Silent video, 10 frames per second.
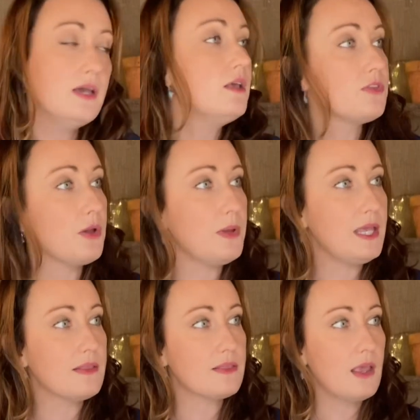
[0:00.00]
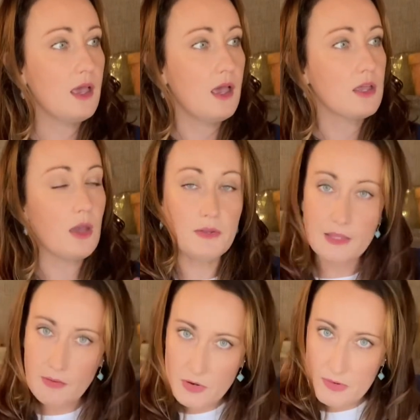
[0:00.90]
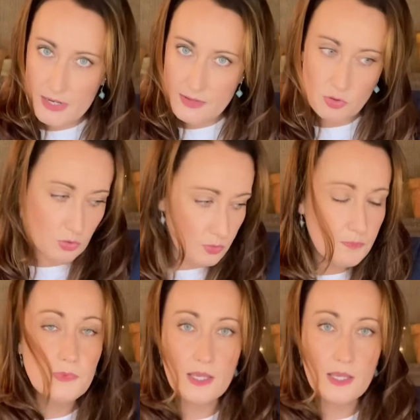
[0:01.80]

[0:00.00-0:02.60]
So it's going to get really, really tall.